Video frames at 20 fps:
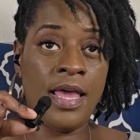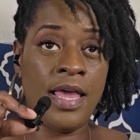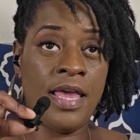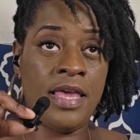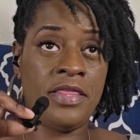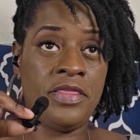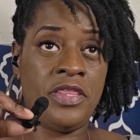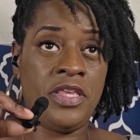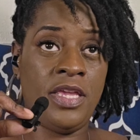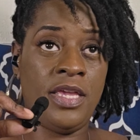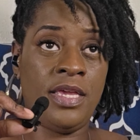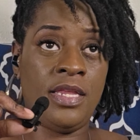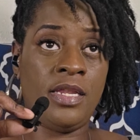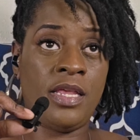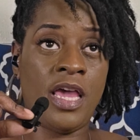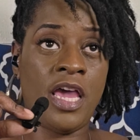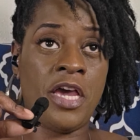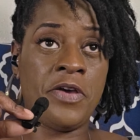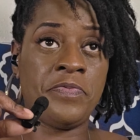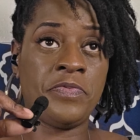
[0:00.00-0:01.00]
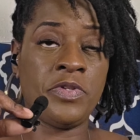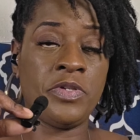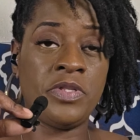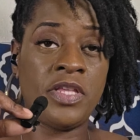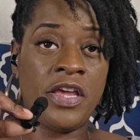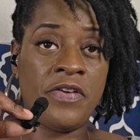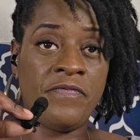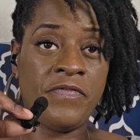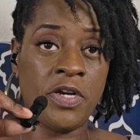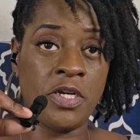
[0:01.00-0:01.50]
And then after
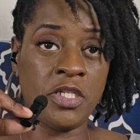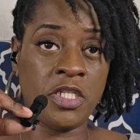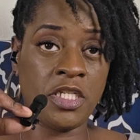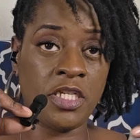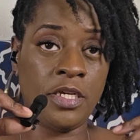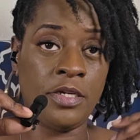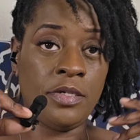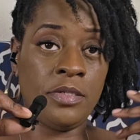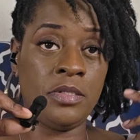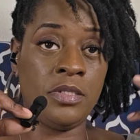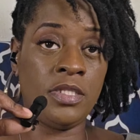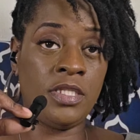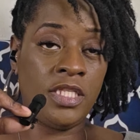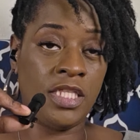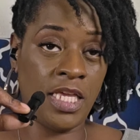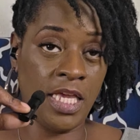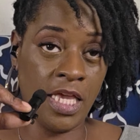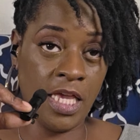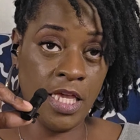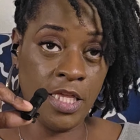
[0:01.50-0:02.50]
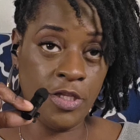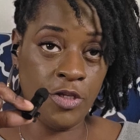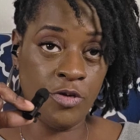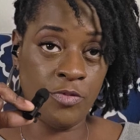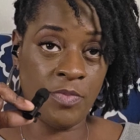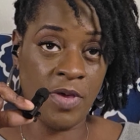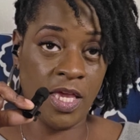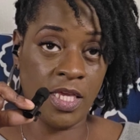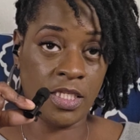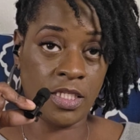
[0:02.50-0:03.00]
that first year, then
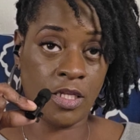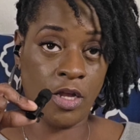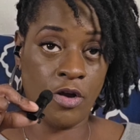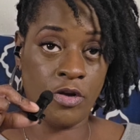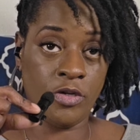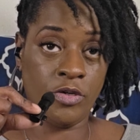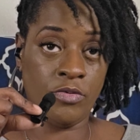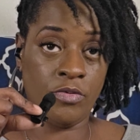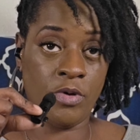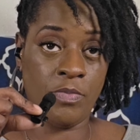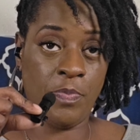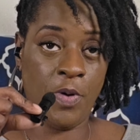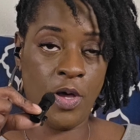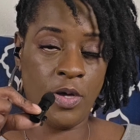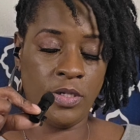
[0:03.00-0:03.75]
you may start doing